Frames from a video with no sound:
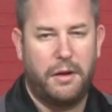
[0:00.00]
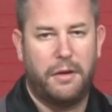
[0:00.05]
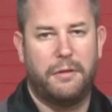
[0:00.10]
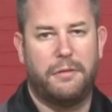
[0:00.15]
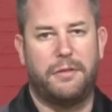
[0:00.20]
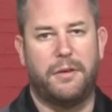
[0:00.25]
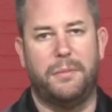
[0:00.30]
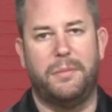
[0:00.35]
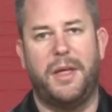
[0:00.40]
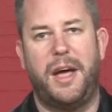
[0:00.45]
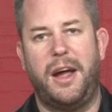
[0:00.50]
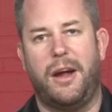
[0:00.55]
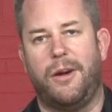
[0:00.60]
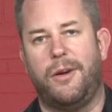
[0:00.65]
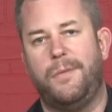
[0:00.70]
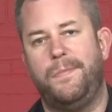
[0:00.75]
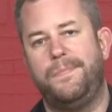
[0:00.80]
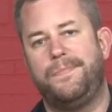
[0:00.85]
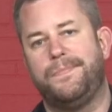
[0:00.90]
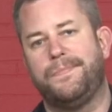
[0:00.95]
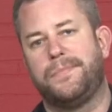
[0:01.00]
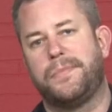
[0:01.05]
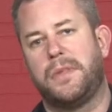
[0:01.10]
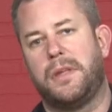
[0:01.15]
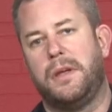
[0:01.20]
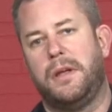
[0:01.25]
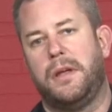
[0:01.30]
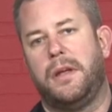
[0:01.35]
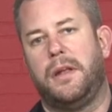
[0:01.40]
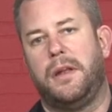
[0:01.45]
From there,
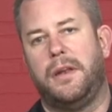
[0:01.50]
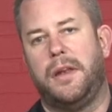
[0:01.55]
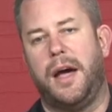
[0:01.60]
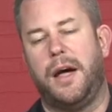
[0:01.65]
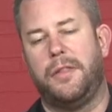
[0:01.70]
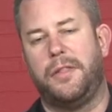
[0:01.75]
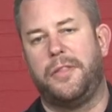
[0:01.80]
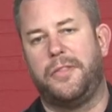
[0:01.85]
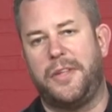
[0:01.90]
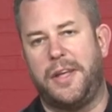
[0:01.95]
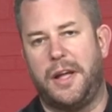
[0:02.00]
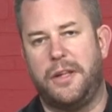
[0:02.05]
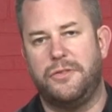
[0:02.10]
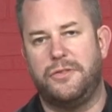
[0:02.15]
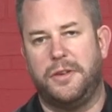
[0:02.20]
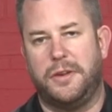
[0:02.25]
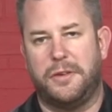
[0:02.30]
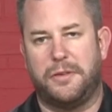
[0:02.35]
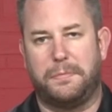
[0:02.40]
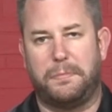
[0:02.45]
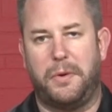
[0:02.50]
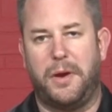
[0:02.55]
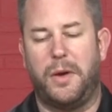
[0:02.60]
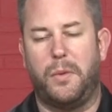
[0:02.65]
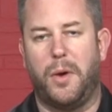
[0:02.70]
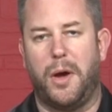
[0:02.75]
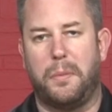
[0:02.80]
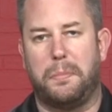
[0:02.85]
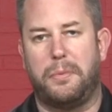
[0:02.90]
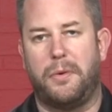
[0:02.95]
now that the engine is pretty
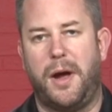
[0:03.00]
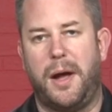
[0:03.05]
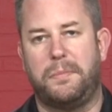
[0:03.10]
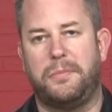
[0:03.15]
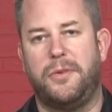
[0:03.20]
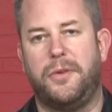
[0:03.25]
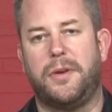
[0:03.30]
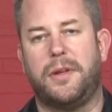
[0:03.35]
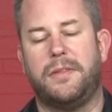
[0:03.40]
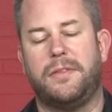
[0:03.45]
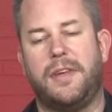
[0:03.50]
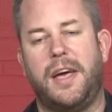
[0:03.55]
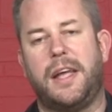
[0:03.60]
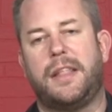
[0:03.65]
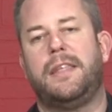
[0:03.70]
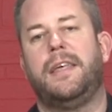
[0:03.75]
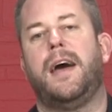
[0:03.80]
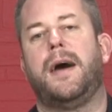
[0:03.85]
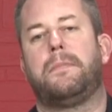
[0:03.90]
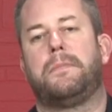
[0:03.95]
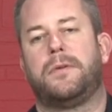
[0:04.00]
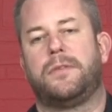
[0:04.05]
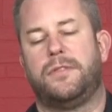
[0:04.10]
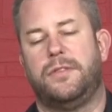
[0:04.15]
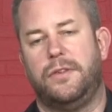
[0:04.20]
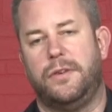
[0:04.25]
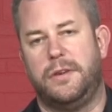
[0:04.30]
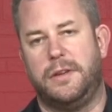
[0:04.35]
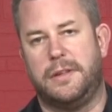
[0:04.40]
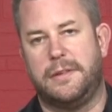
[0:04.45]
well prepped, you can take the
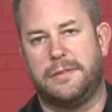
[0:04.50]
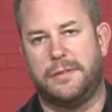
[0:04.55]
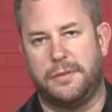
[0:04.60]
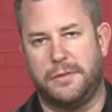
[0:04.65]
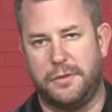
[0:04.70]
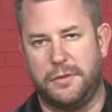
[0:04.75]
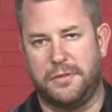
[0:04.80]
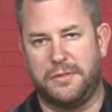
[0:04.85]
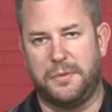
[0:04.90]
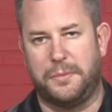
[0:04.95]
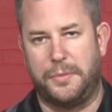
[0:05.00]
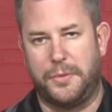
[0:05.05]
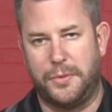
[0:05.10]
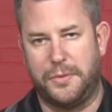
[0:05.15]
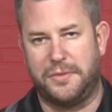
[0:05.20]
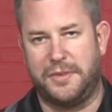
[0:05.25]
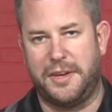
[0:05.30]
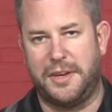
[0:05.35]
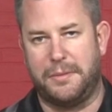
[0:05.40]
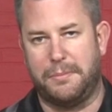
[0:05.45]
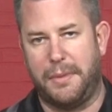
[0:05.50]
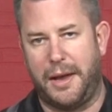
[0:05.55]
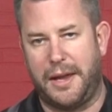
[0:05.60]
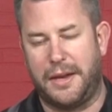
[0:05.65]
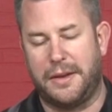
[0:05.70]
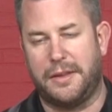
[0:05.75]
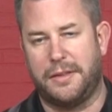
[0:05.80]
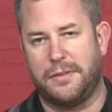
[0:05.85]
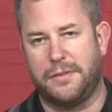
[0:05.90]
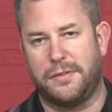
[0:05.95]
opportunity to do some routine
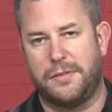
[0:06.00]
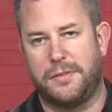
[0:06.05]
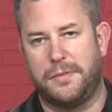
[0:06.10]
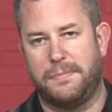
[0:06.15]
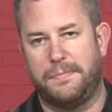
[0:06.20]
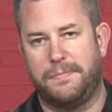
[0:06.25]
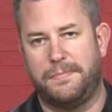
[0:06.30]
maintenance.